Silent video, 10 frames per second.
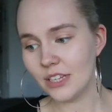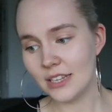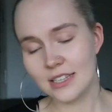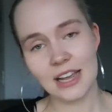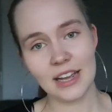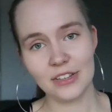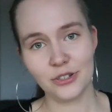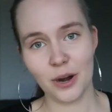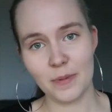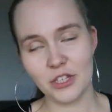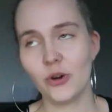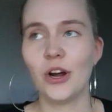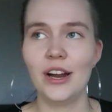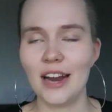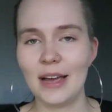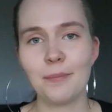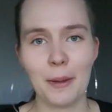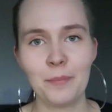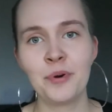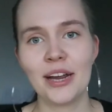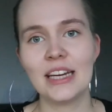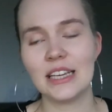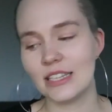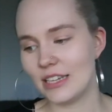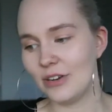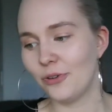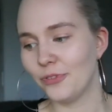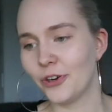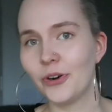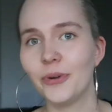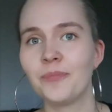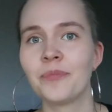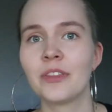second trimester, or like my pregnancy overall.